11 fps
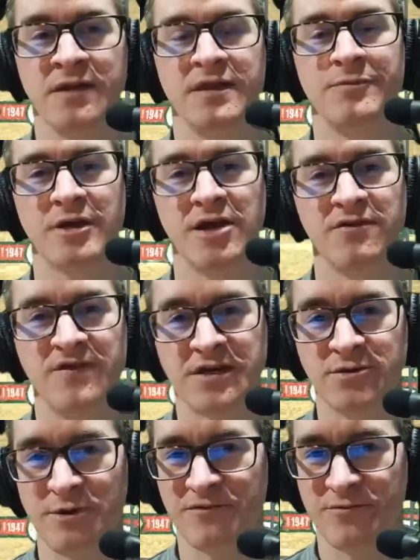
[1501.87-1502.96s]
There we go. Thank
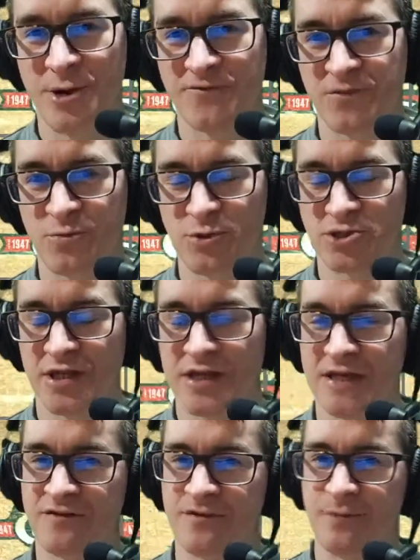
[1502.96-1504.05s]
you everyone for watching.
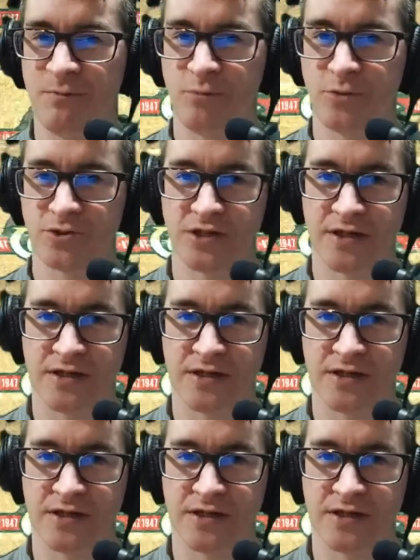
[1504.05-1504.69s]
If you've been watching